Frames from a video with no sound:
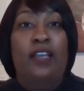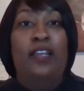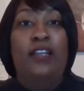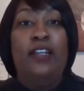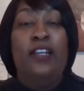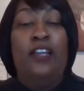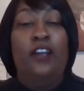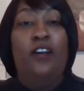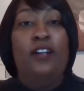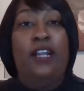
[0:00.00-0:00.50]
and
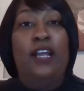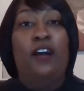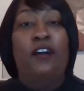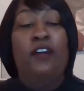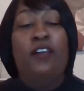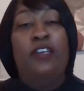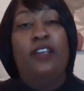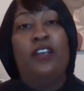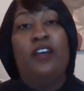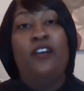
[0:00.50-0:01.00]
they are now
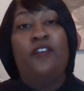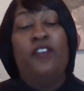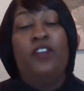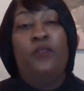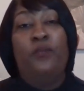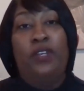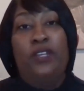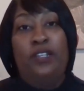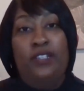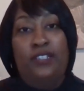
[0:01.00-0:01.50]
in covenant
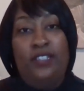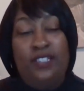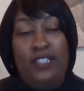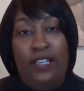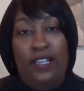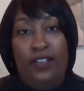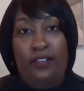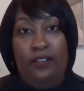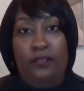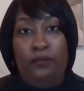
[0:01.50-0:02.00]
with
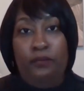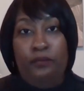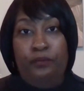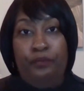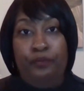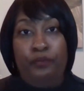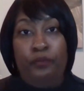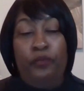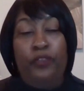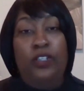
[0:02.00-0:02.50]
Satan,
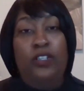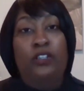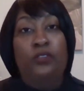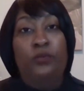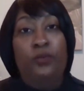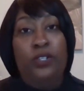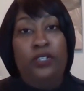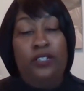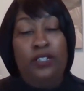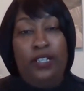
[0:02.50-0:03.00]

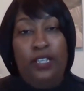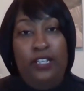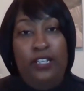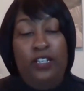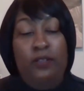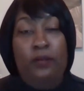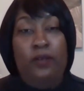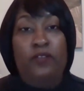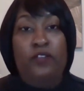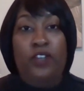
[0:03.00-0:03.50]
with the
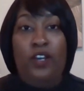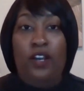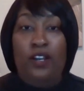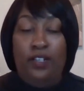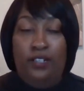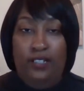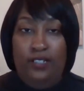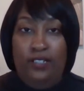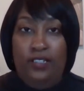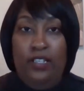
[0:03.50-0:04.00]
kingdom of
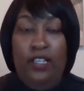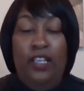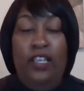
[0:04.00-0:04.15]
darkness.